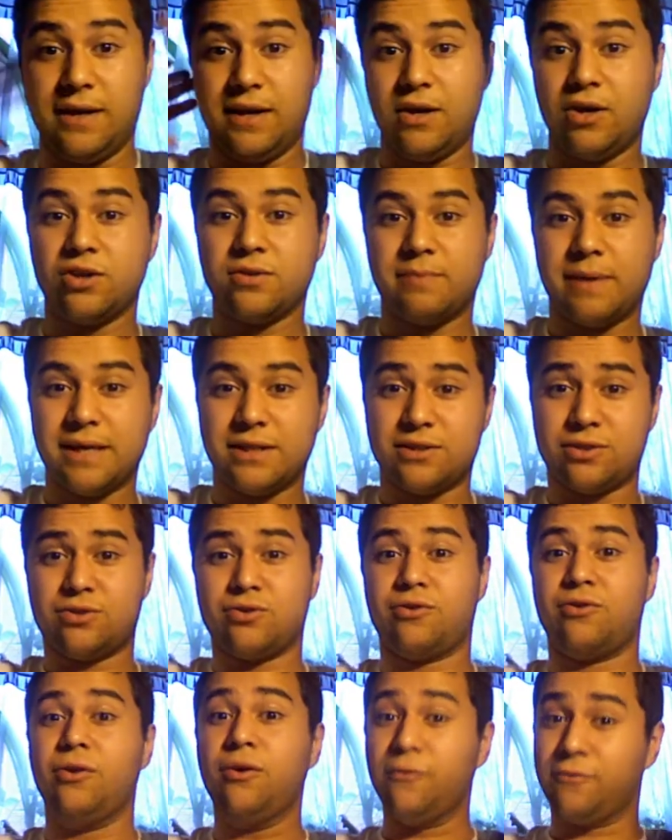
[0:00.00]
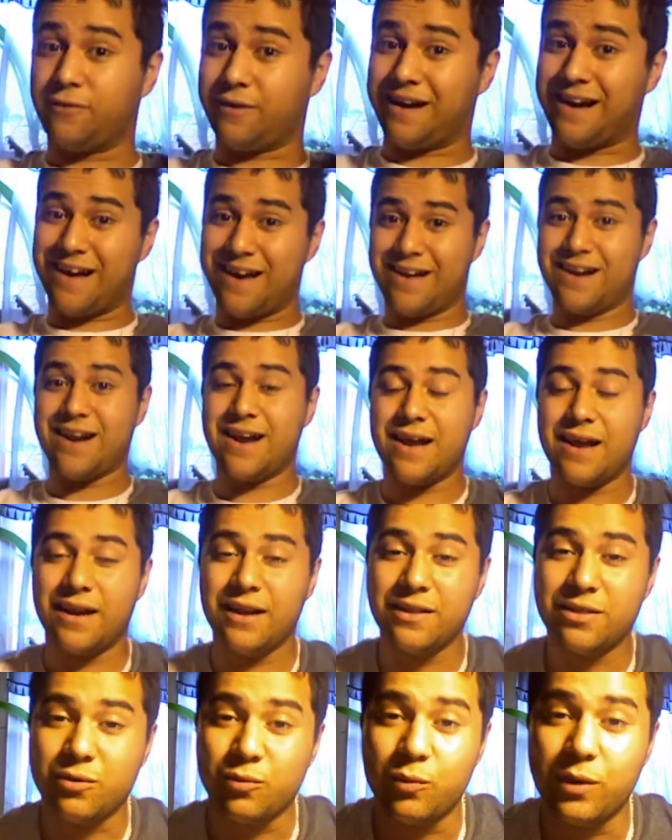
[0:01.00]
Here's my tutorial for how to
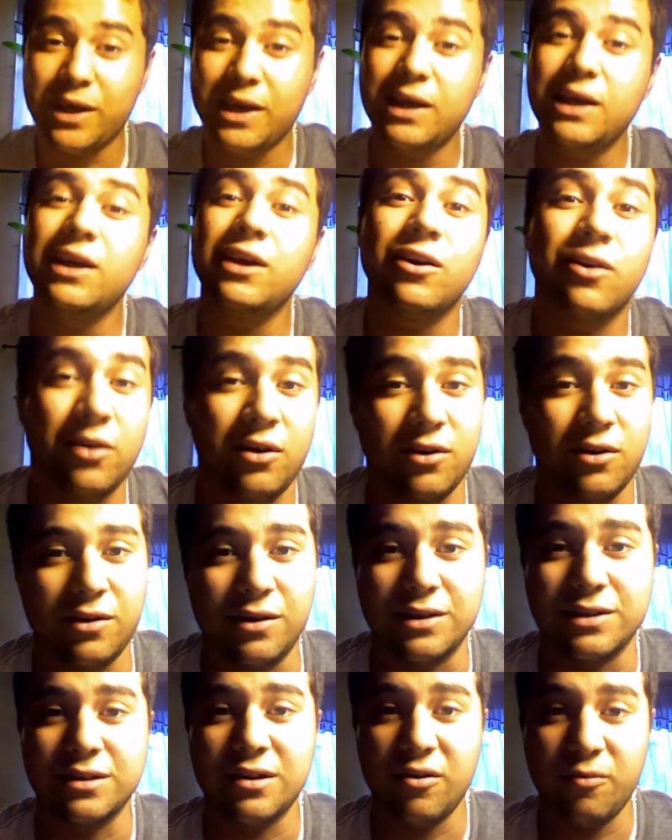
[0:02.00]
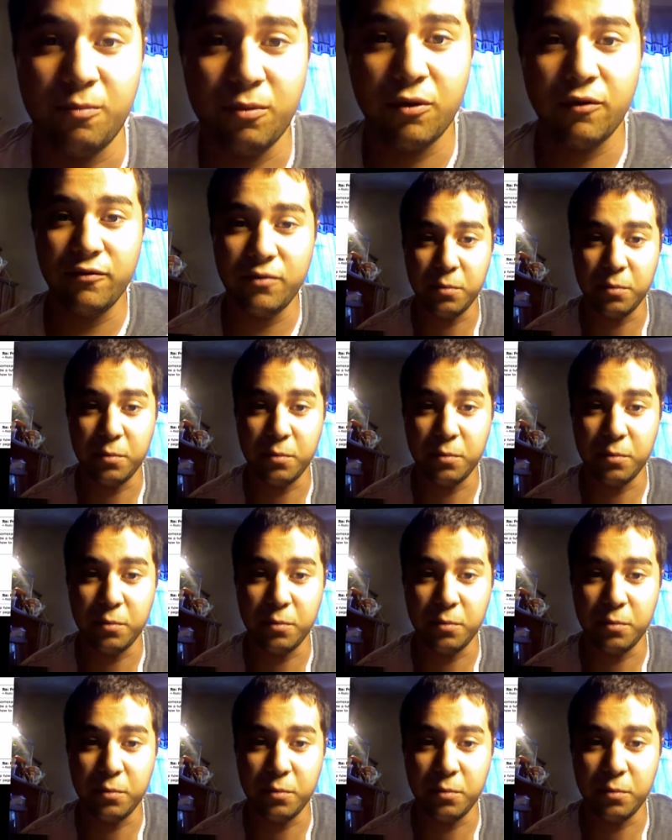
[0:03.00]
edit the wiki on the South Pole of